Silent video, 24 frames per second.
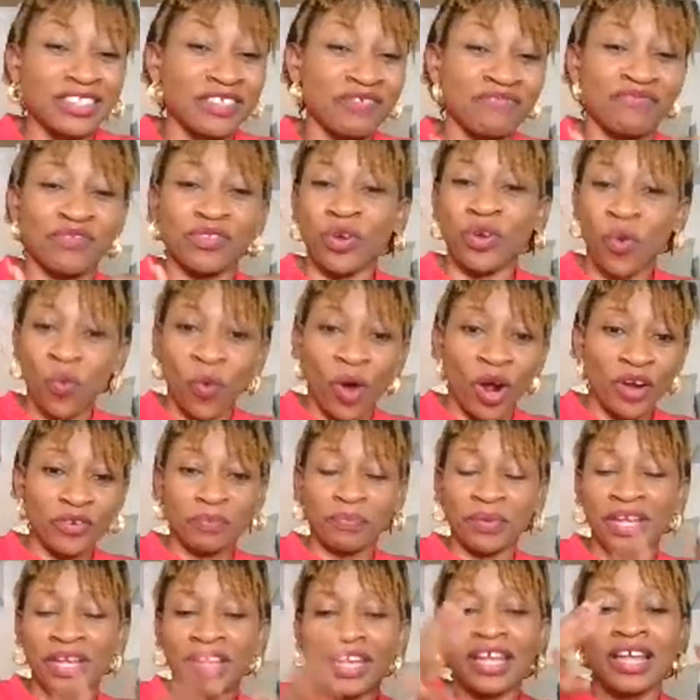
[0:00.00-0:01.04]
If you don't want to
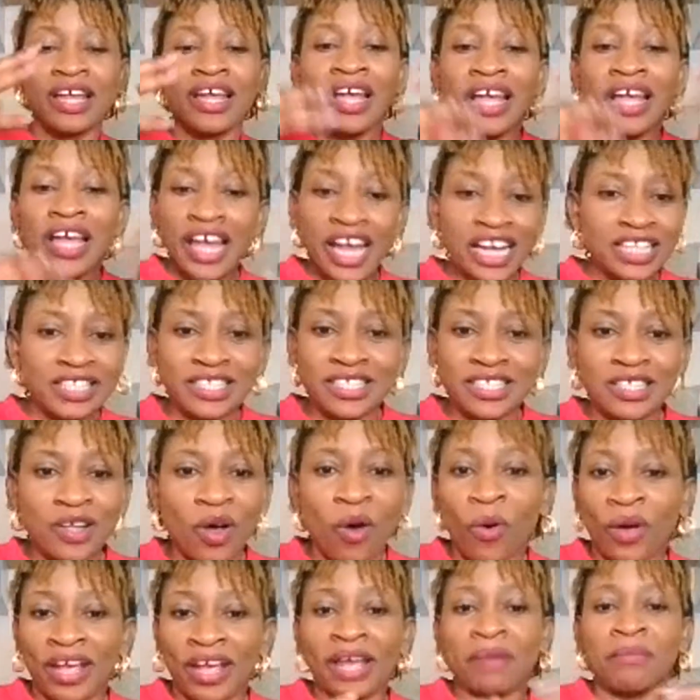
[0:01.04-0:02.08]
be, it's
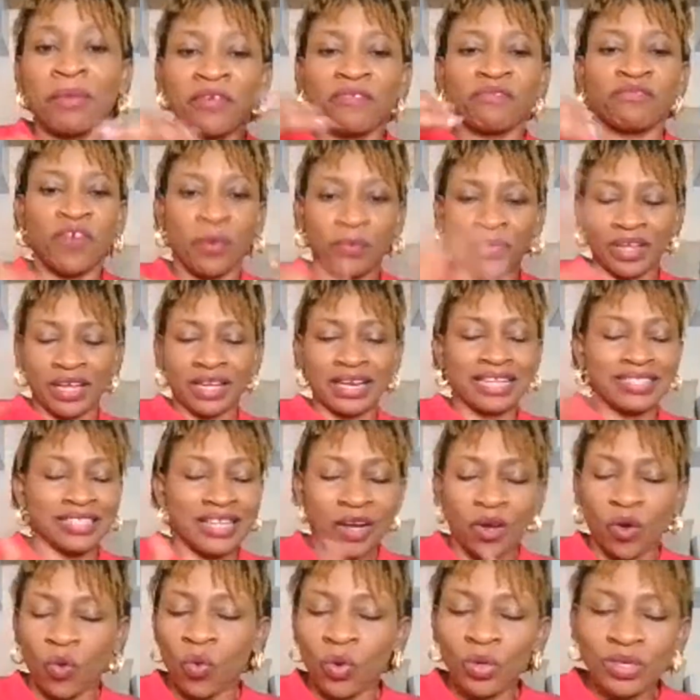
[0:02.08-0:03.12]
okay. But from the inner
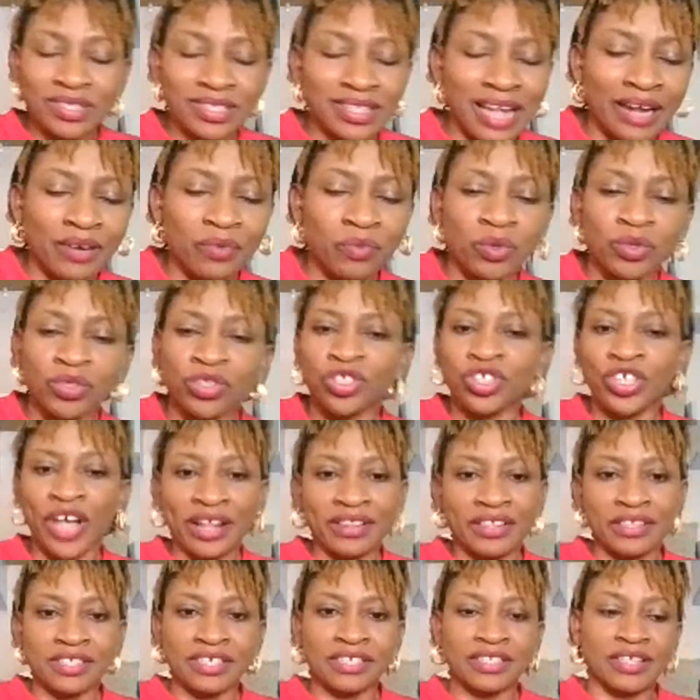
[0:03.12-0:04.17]
circle, we'll share
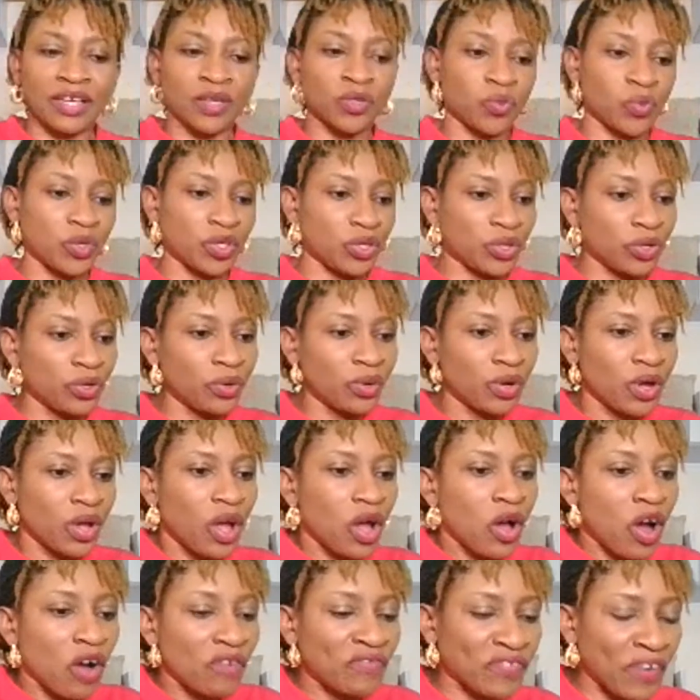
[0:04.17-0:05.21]
the details with you
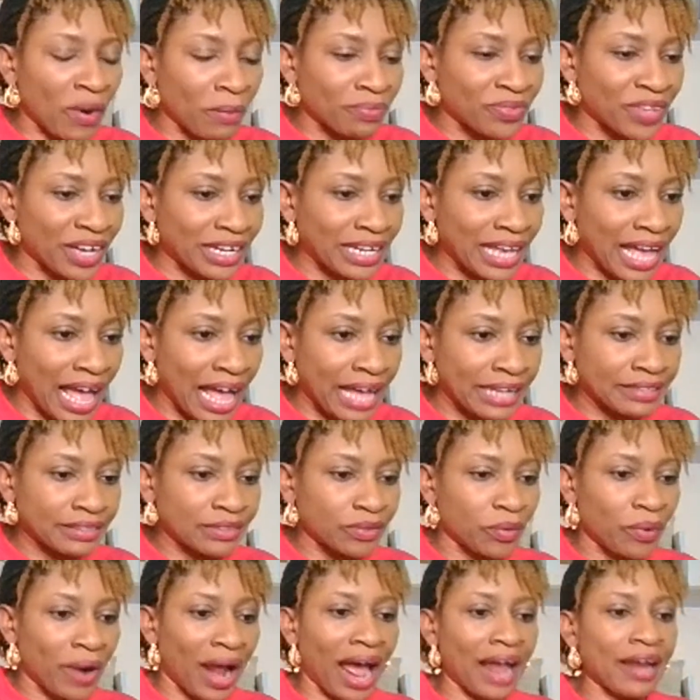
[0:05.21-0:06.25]
from that end,
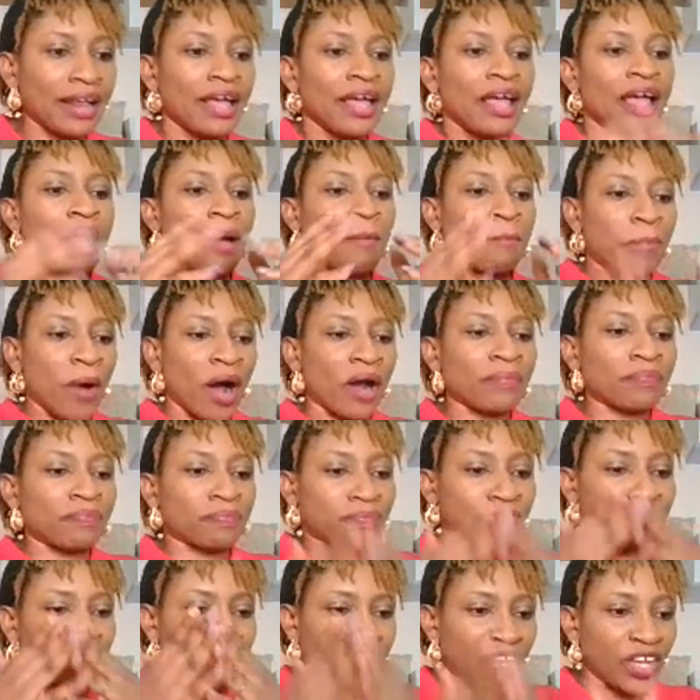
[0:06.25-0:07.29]
all right? But
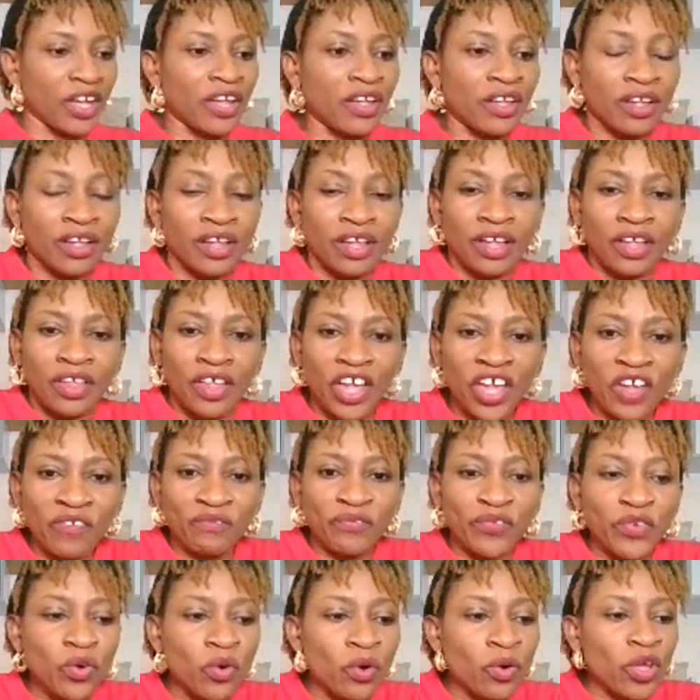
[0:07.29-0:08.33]

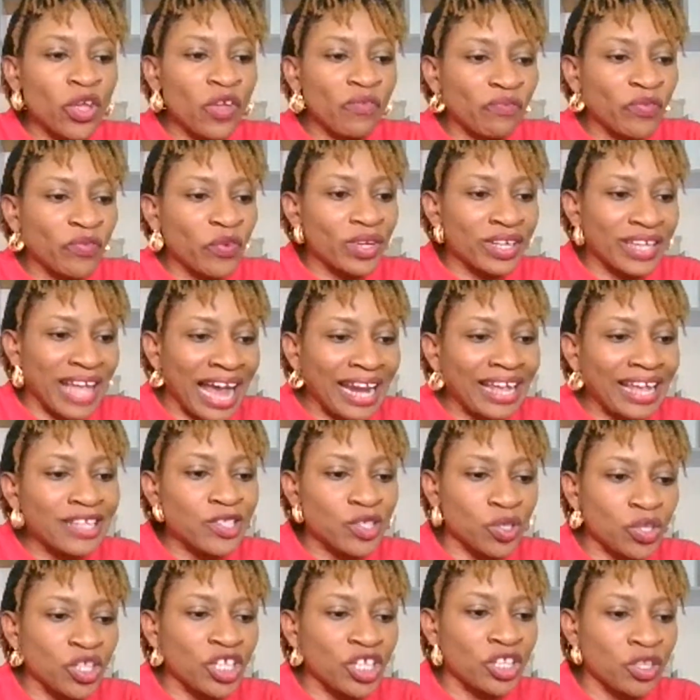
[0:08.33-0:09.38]
if you get
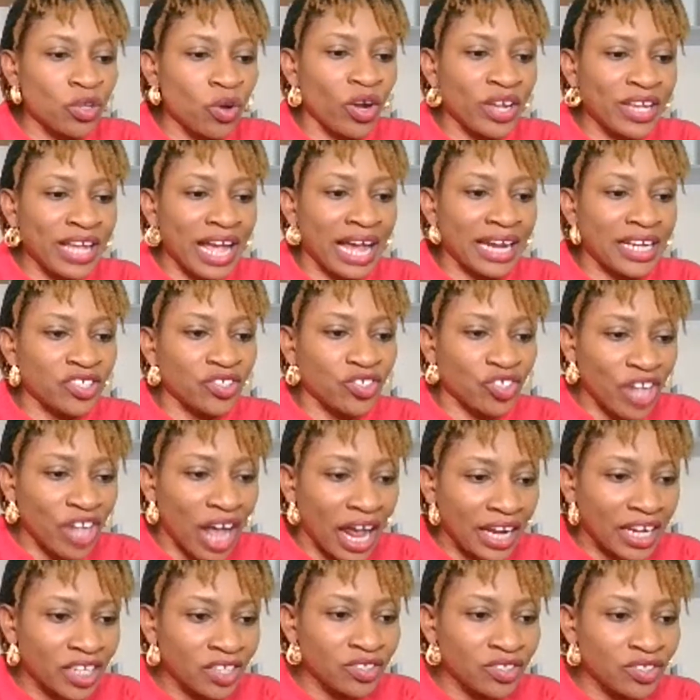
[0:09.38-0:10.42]
into the No Yelling
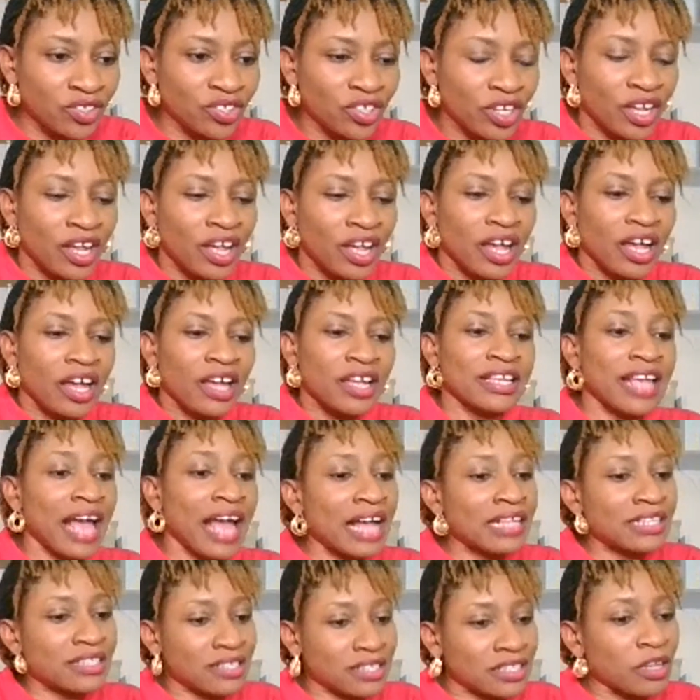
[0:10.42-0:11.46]
Challenge,
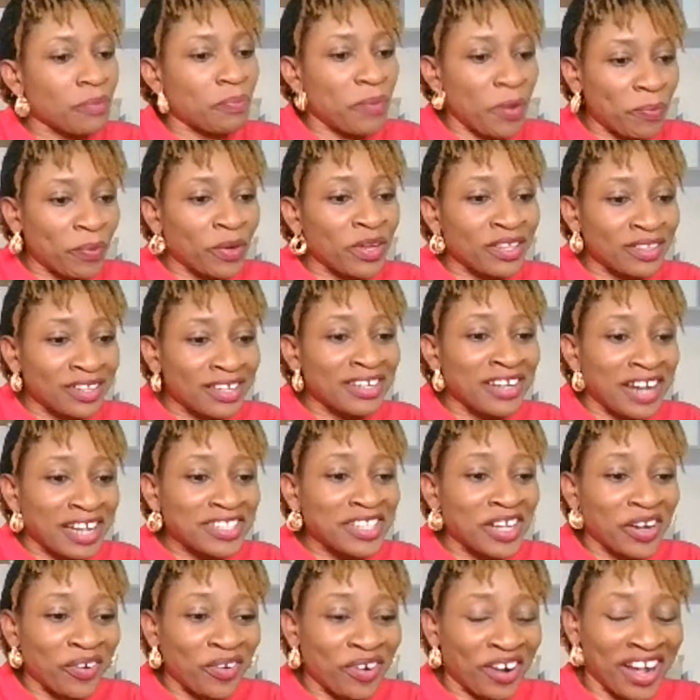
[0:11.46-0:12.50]
yes, the people in the inner
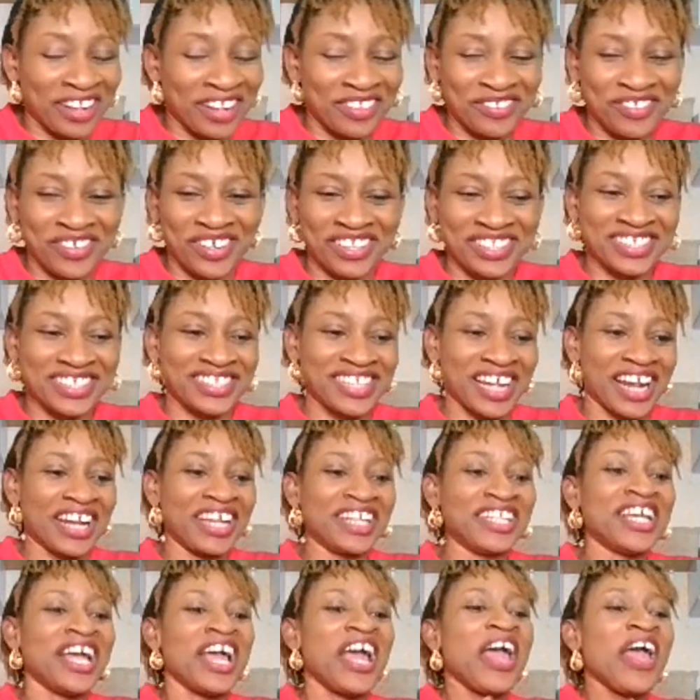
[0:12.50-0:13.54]
circle can join the
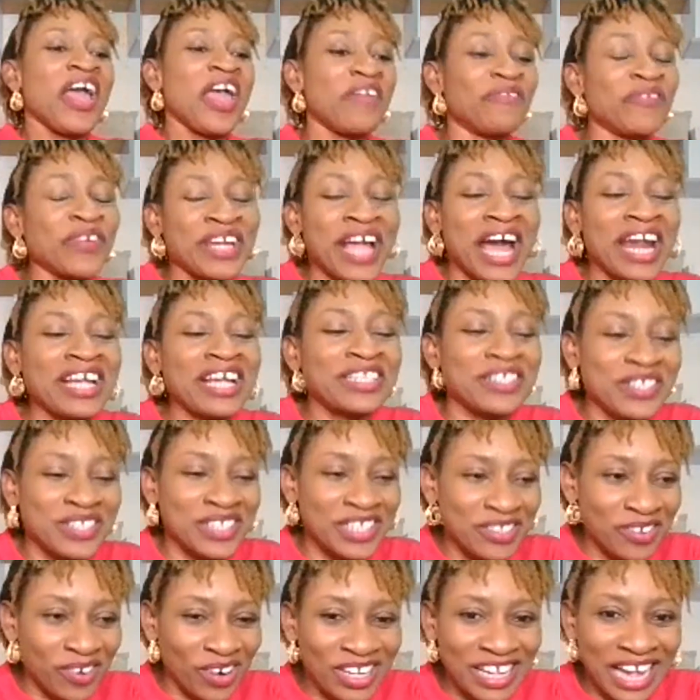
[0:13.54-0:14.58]
challenge. If you get into the
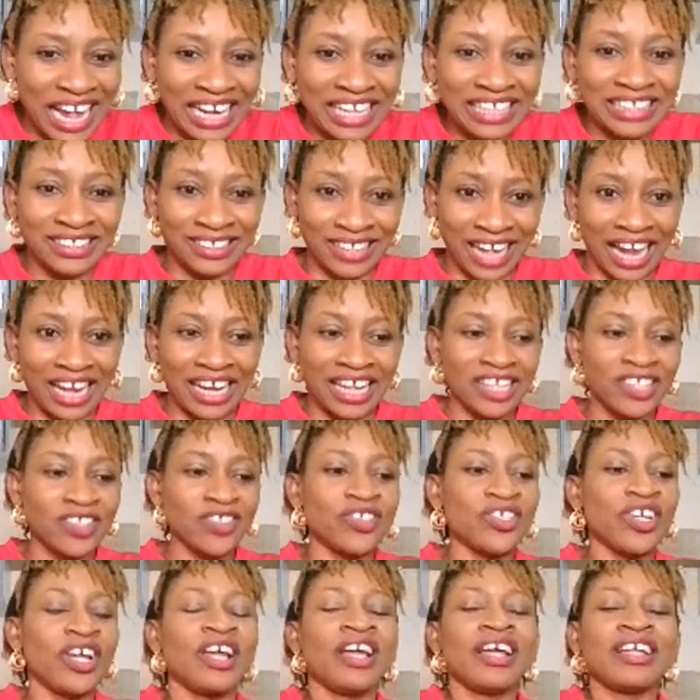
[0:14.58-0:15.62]
No Yelling Challenge,
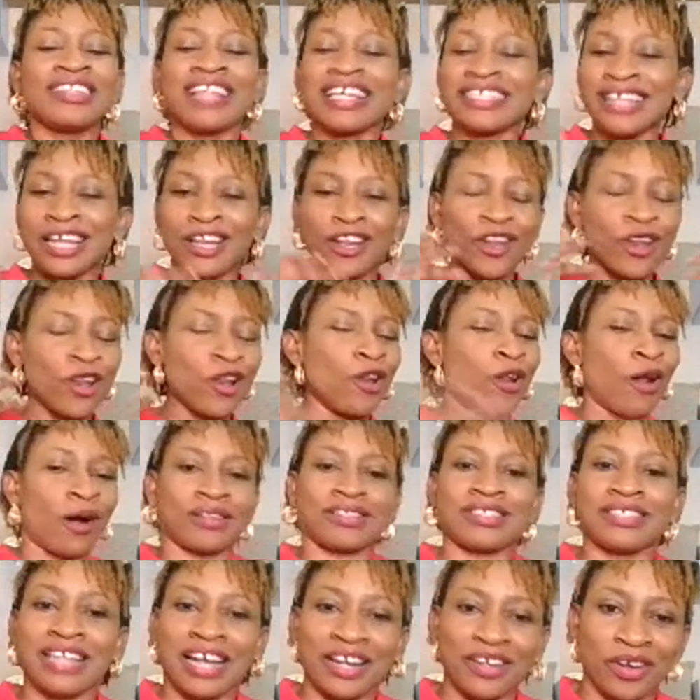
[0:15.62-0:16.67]
there's a
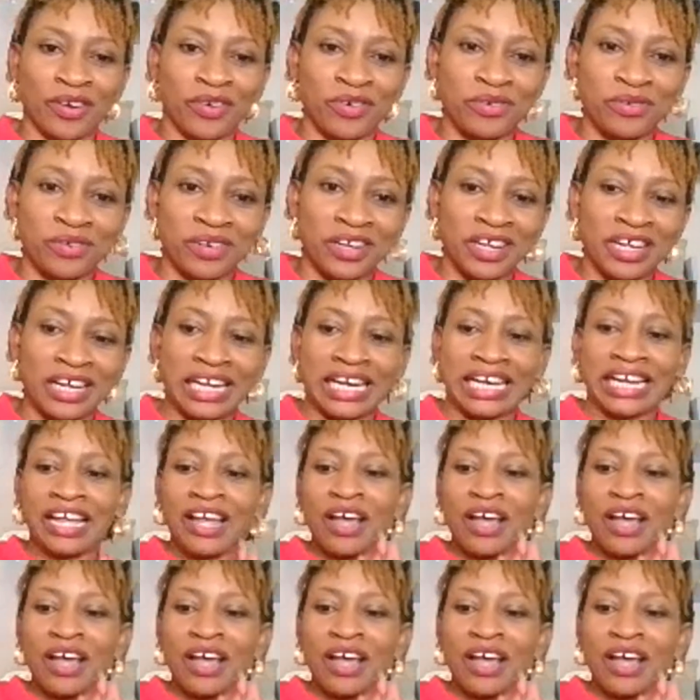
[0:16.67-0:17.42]
lot that you're going to learn.